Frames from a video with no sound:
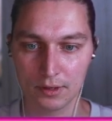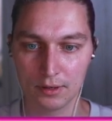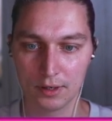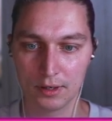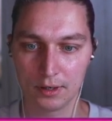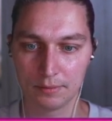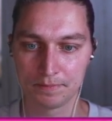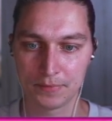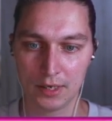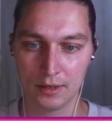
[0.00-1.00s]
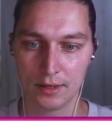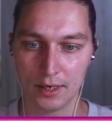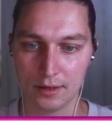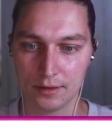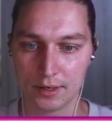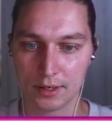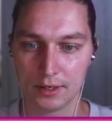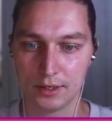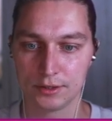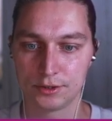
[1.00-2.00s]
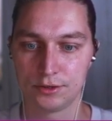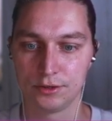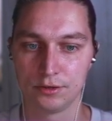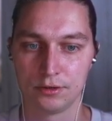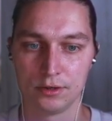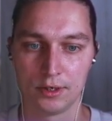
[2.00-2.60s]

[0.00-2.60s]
The other thing is to